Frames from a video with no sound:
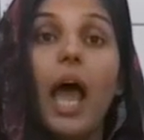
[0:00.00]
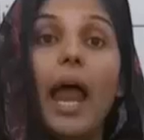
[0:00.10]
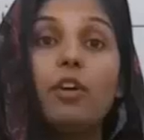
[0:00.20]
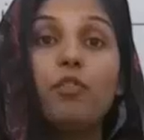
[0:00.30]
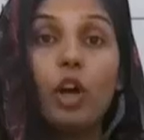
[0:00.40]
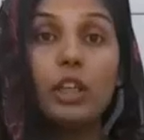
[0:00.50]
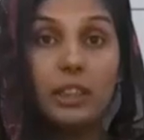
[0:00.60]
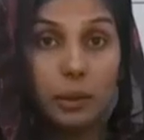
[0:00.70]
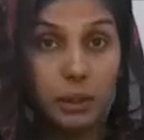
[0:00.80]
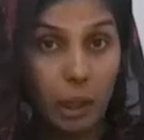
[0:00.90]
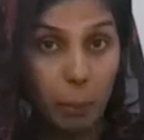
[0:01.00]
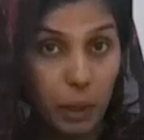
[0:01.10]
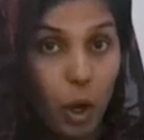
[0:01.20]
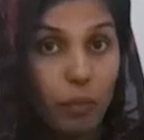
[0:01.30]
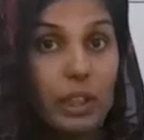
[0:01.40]
And for
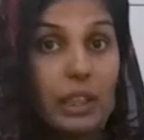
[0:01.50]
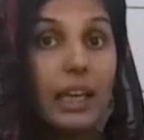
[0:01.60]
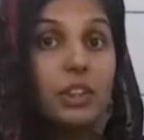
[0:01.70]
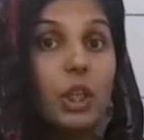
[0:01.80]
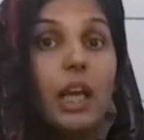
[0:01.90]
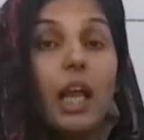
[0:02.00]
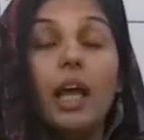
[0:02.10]
summary of the lecture,